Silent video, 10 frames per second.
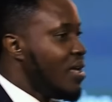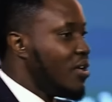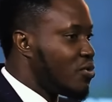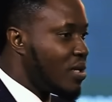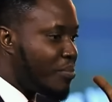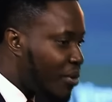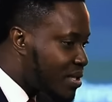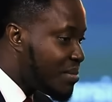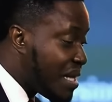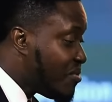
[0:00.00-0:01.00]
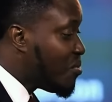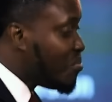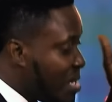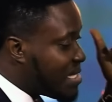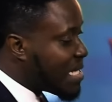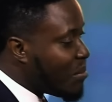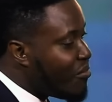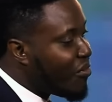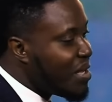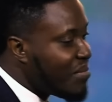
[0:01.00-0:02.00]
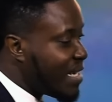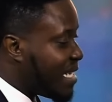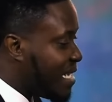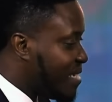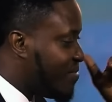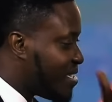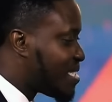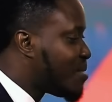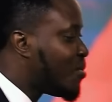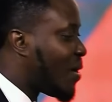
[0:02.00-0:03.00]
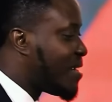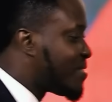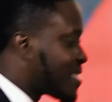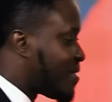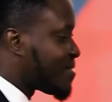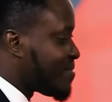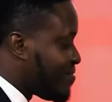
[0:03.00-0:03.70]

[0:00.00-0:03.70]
So they brought him. They even made semo for him and a vegetable and everything. Kind of